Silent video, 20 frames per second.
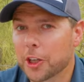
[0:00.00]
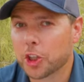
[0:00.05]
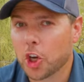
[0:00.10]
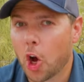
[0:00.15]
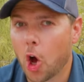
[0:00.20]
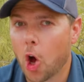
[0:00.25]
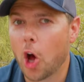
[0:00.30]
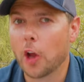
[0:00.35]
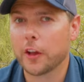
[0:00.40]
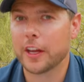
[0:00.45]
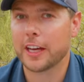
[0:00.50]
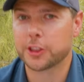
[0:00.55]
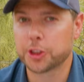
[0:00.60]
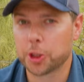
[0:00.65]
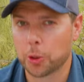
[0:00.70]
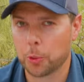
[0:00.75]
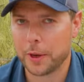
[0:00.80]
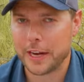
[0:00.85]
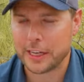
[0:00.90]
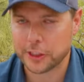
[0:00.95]
they're called a
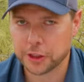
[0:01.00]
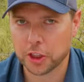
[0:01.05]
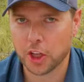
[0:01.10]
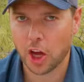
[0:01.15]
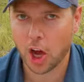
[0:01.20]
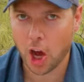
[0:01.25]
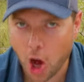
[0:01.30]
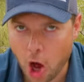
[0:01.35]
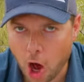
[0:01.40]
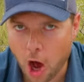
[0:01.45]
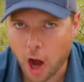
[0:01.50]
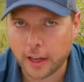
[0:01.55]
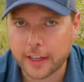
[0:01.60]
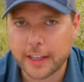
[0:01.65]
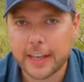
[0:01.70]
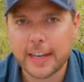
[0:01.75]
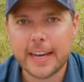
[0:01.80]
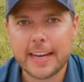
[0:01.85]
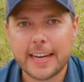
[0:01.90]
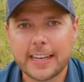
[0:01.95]
tarantula hawk
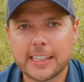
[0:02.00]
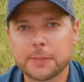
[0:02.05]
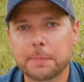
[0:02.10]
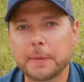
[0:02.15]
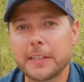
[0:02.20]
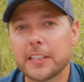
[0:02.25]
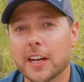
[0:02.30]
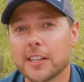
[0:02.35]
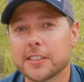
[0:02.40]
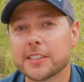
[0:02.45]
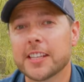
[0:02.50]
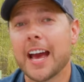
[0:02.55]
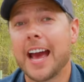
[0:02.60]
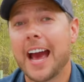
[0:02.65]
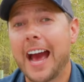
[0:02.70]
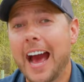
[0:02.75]
is because